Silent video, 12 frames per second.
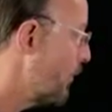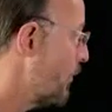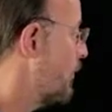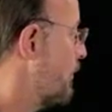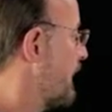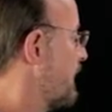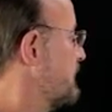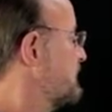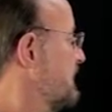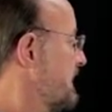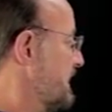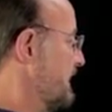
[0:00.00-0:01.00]
all
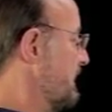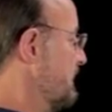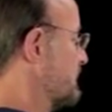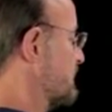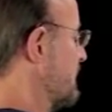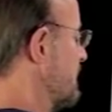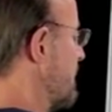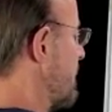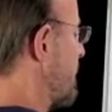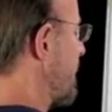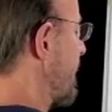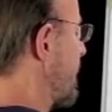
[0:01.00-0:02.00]
those needs
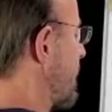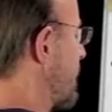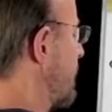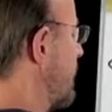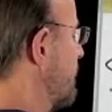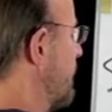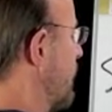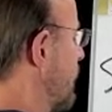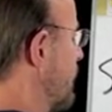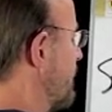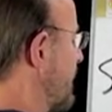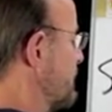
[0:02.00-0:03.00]
of
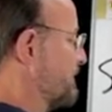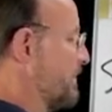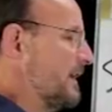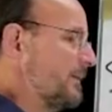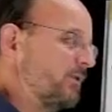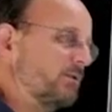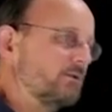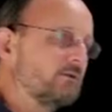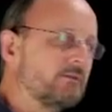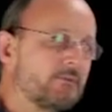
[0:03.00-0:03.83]
all those people.